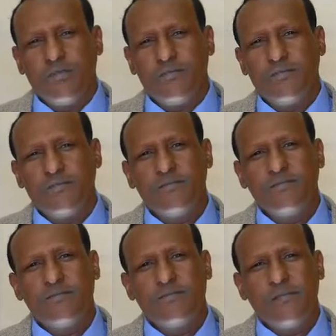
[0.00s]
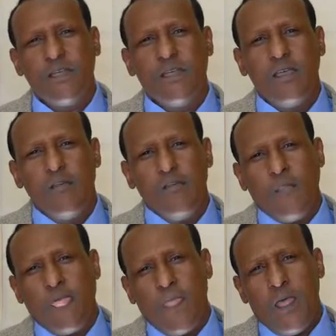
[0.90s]
Tell me a little bit about what that
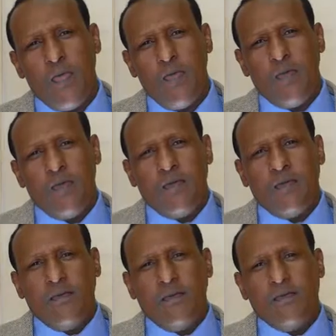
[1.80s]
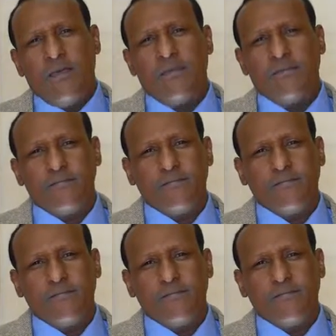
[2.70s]
was like going to school at Carleton.